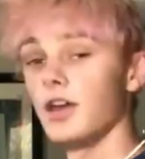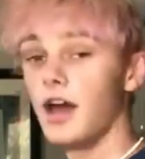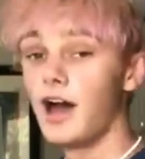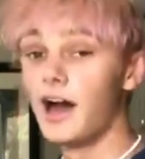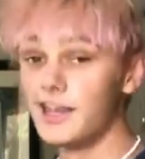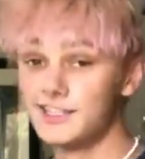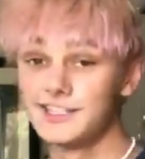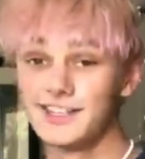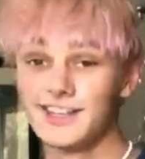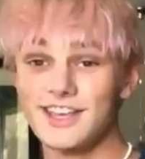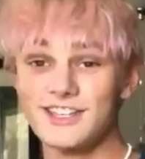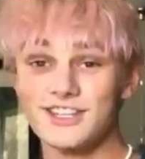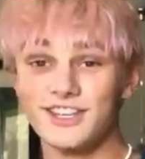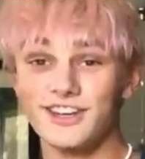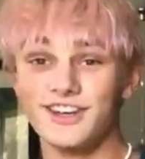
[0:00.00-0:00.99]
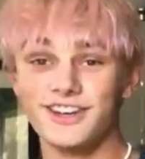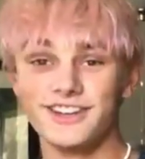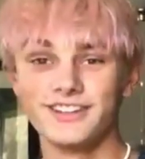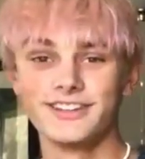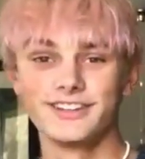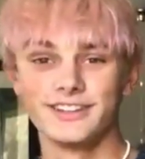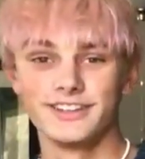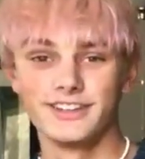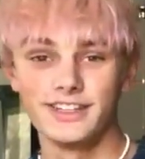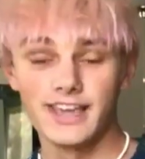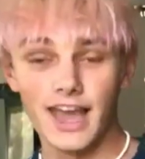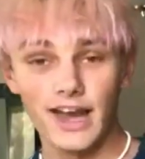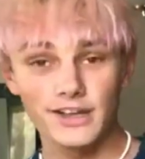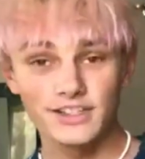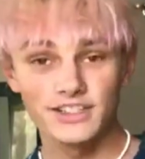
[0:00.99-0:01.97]
Isolation. He
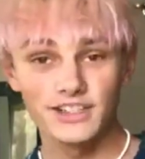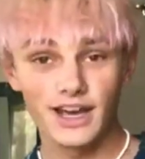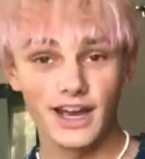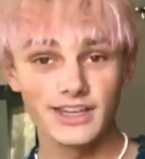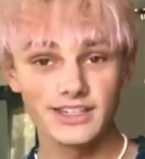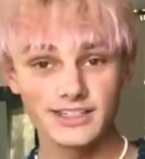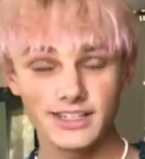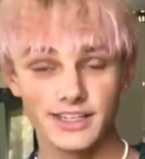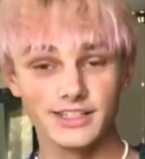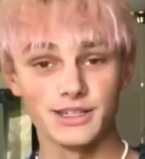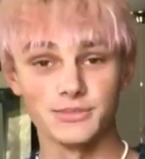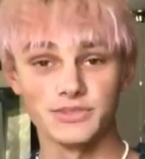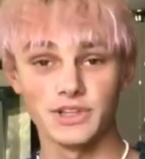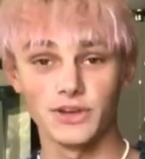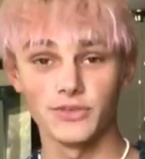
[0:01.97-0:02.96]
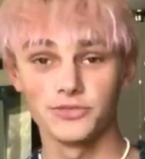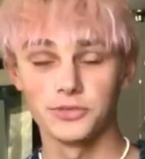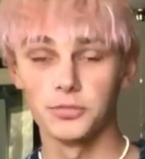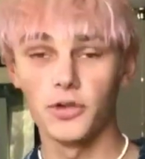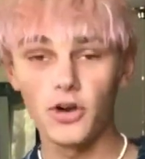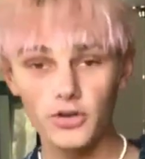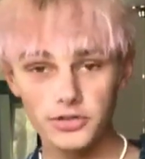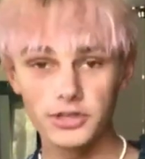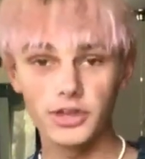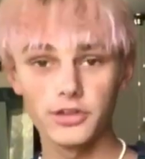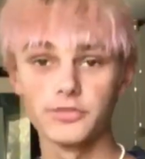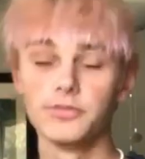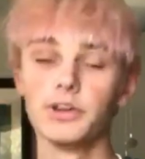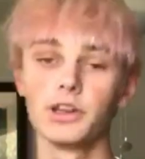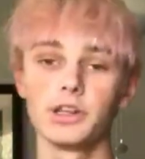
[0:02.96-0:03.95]
actually isolates himself from all the other
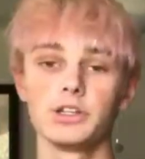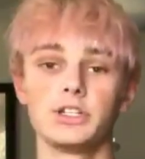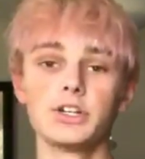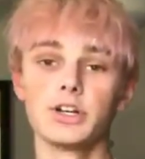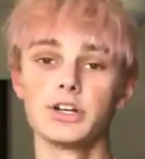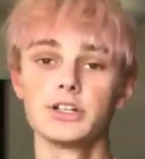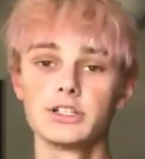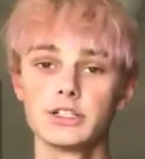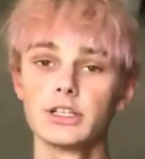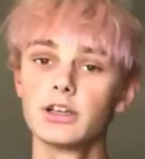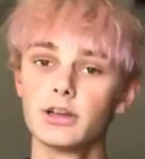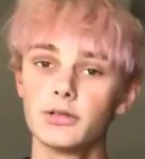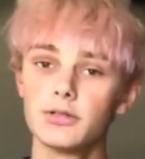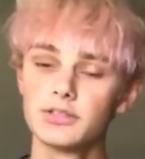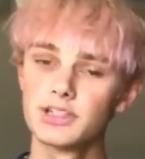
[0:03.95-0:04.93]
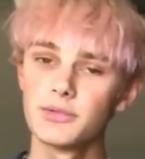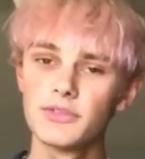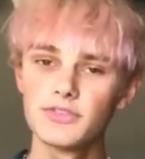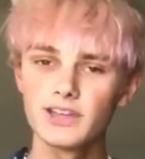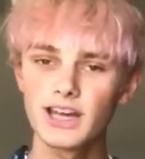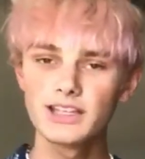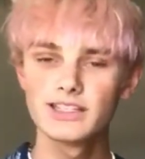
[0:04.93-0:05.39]
villagers. Some of you guys